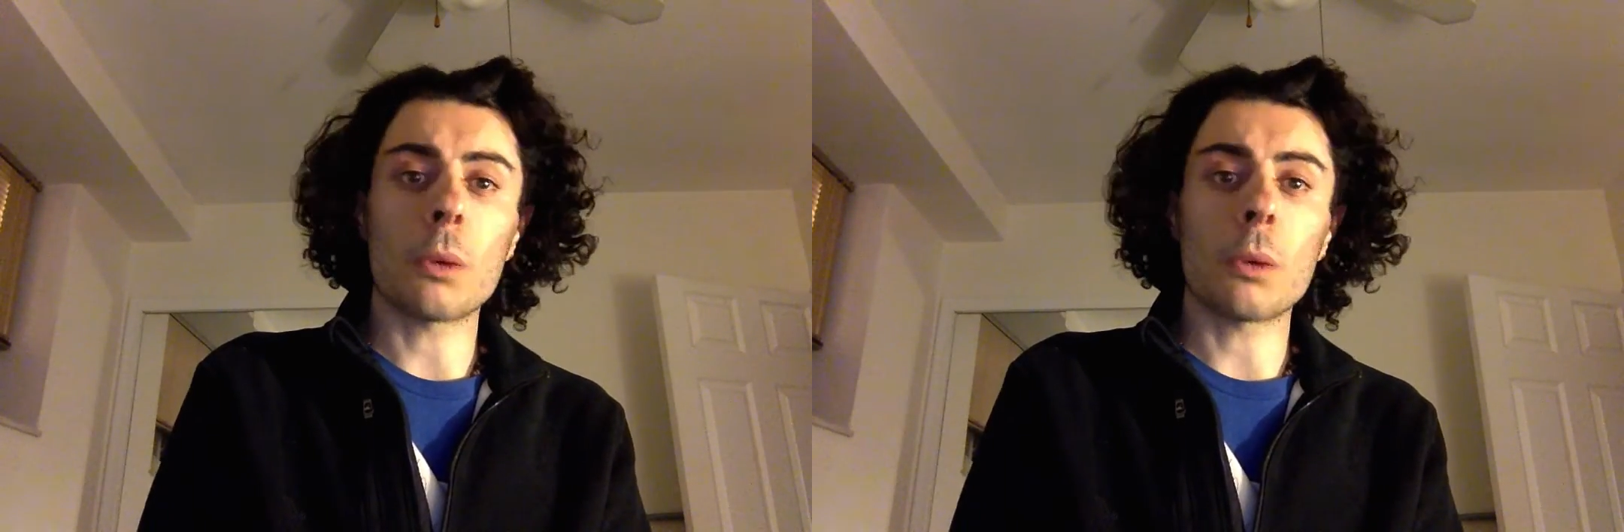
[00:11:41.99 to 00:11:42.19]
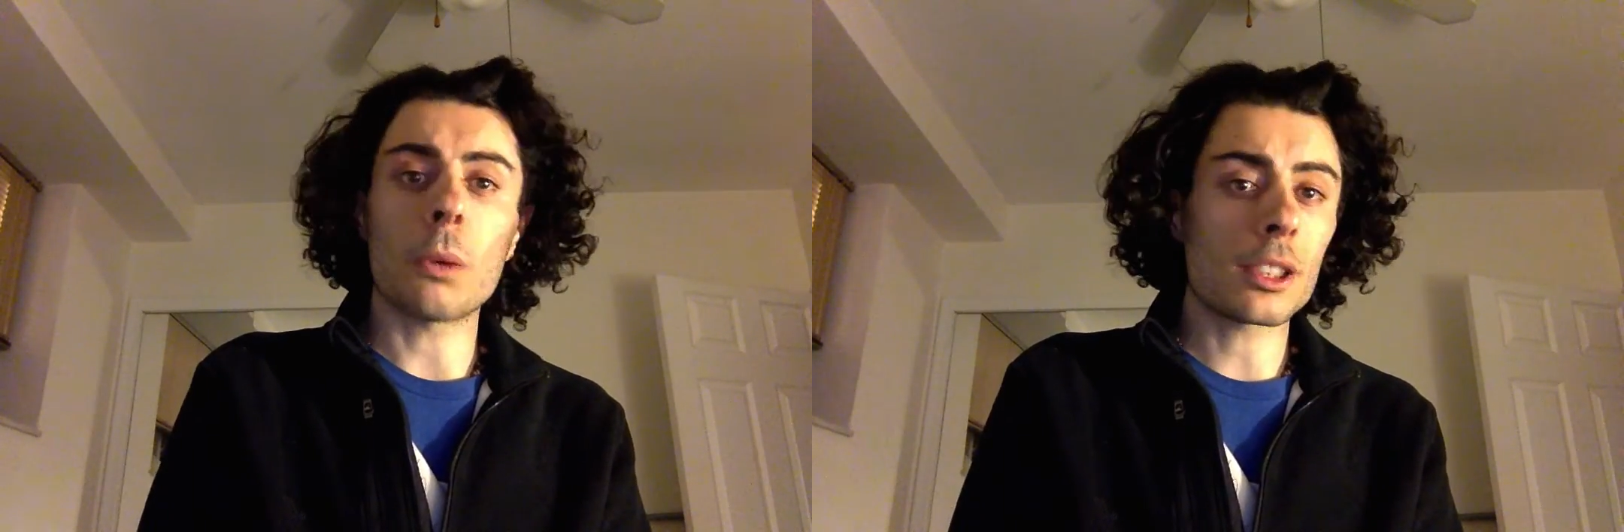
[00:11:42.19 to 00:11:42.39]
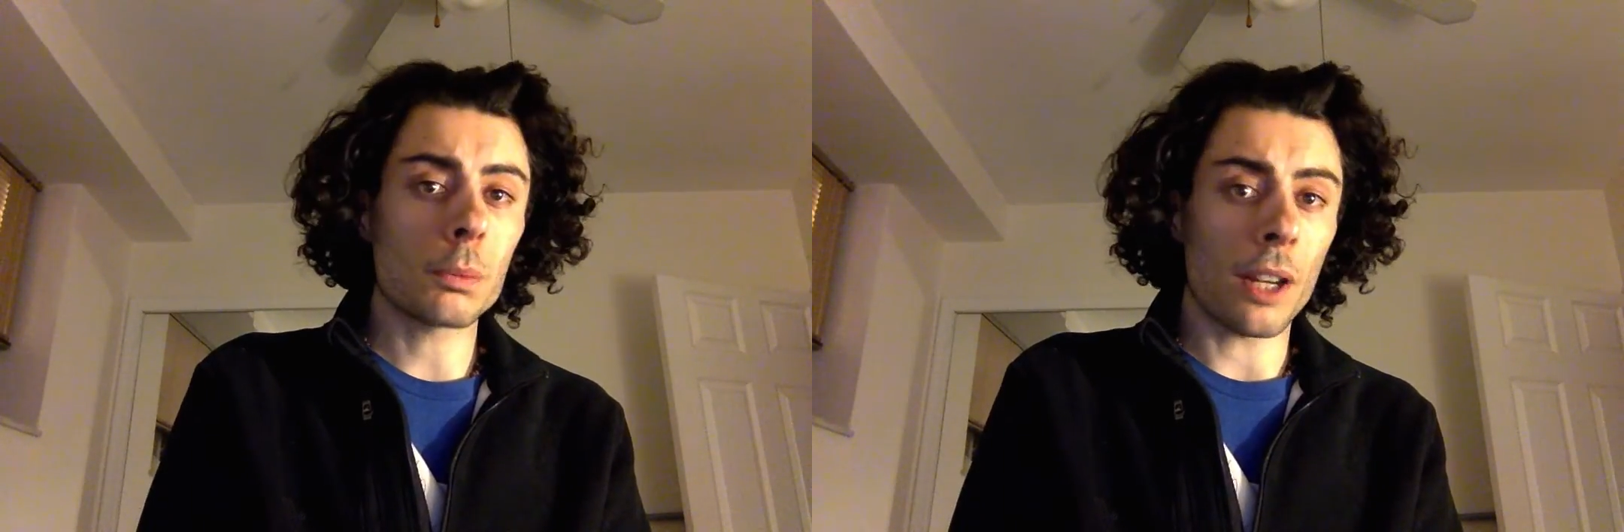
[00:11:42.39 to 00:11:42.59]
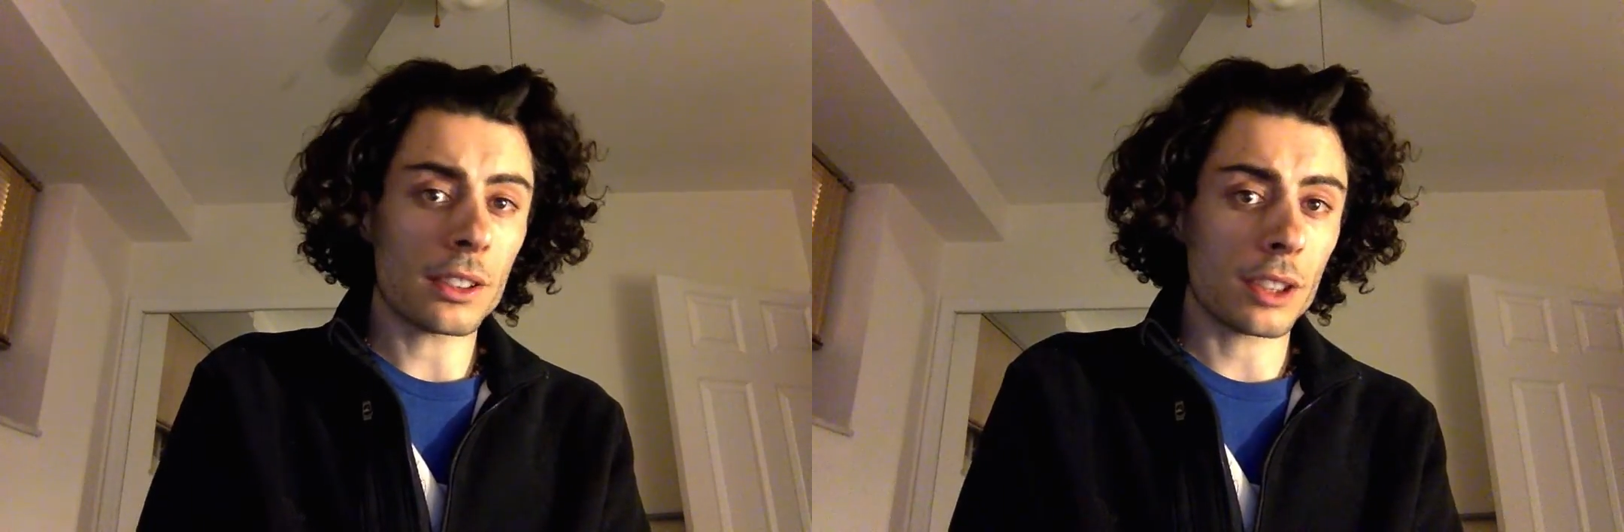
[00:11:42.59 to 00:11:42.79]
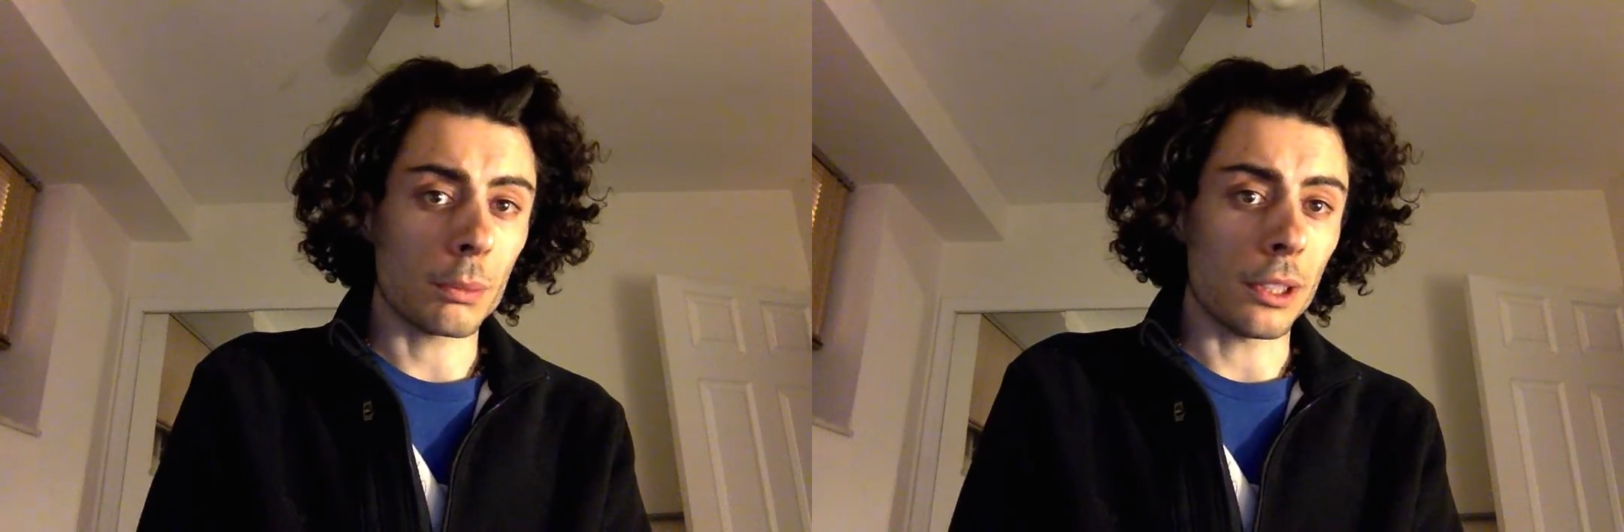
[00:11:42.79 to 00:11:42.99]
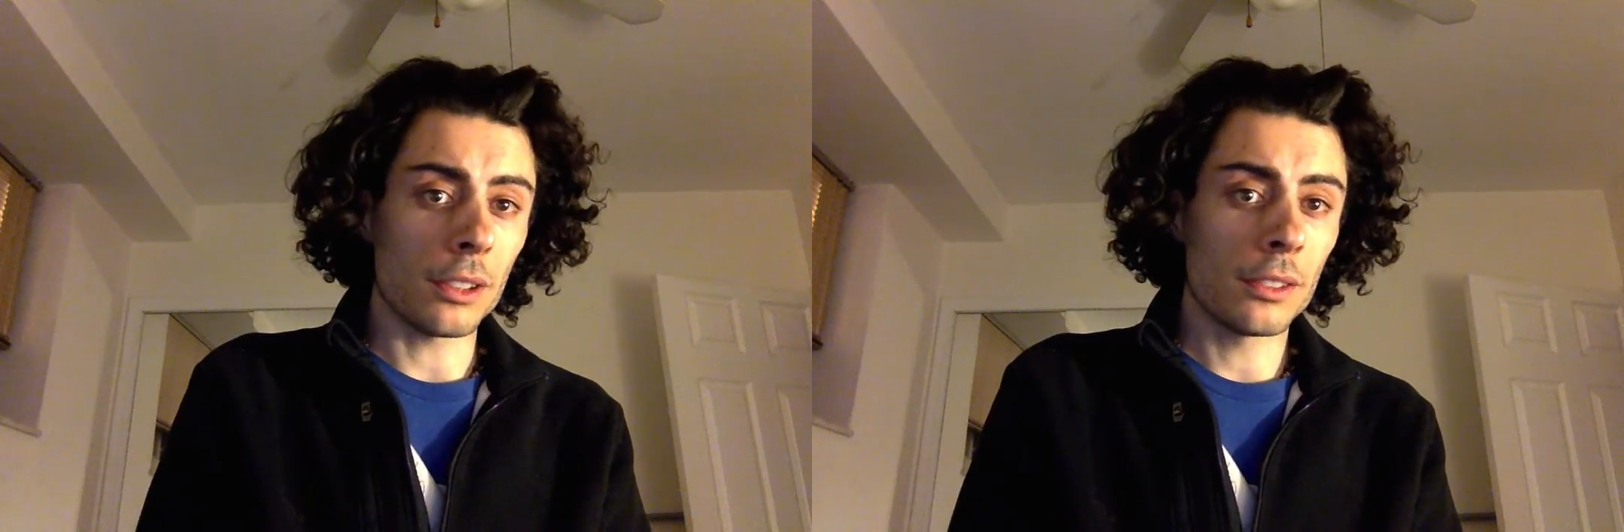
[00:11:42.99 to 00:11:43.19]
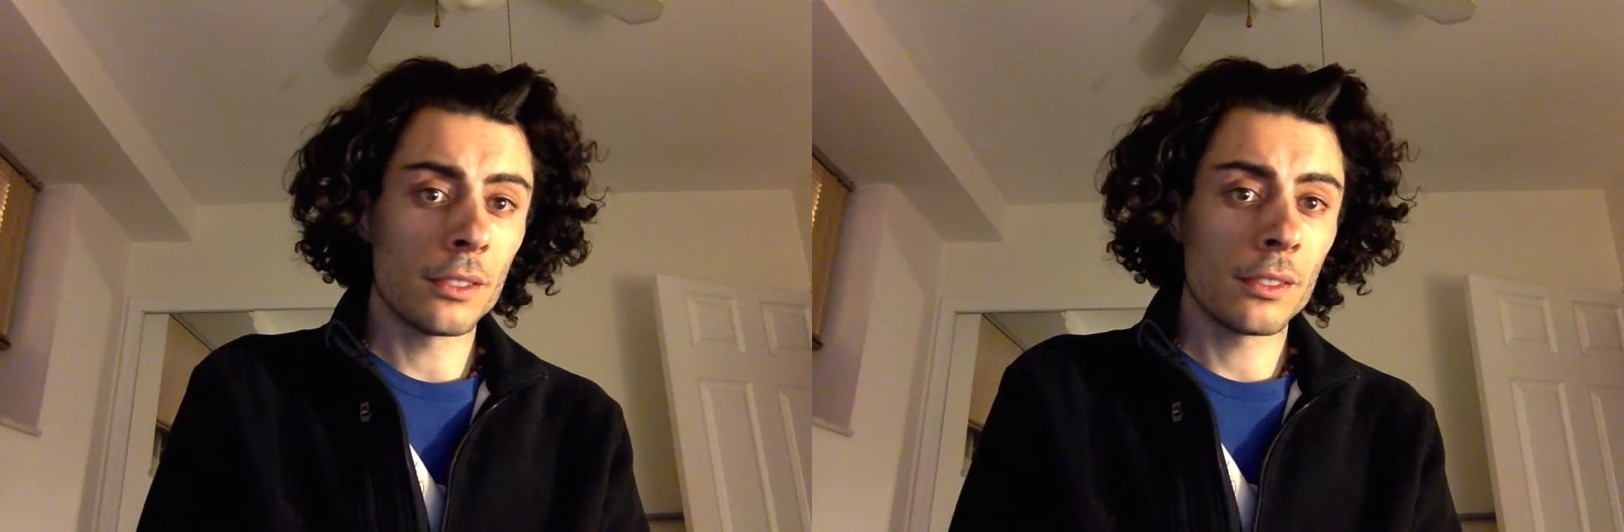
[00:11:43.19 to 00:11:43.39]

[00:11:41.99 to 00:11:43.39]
as wide as possible,